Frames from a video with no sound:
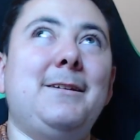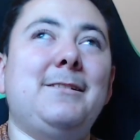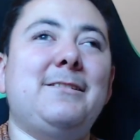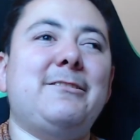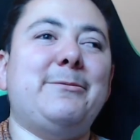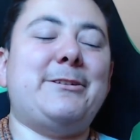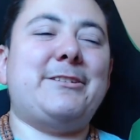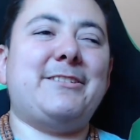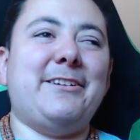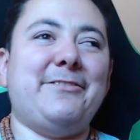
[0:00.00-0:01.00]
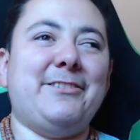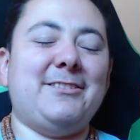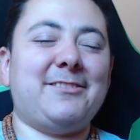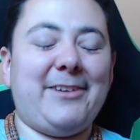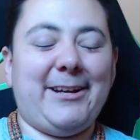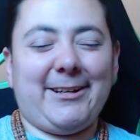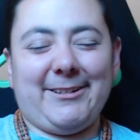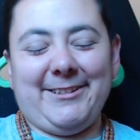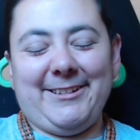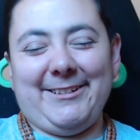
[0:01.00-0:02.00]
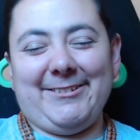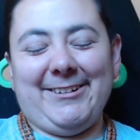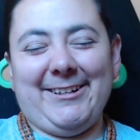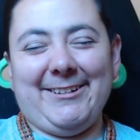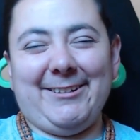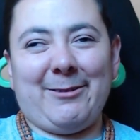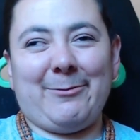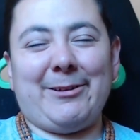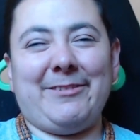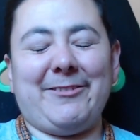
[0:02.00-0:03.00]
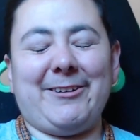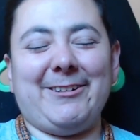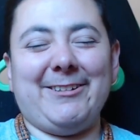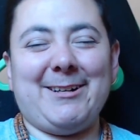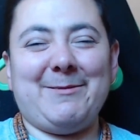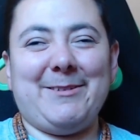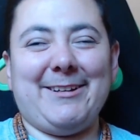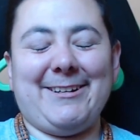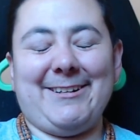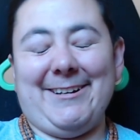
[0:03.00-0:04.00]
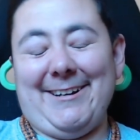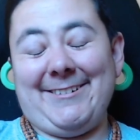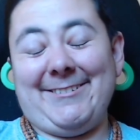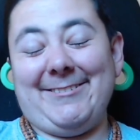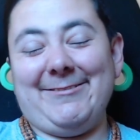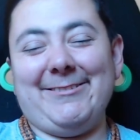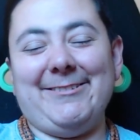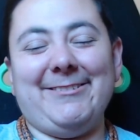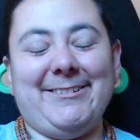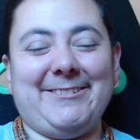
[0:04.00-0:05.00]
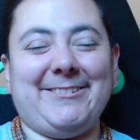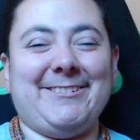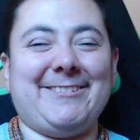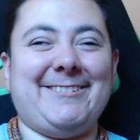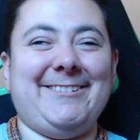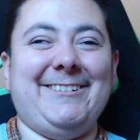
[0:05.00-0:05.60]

so much stuff is faked on the internet or whatever. I mean, I don't know. It's just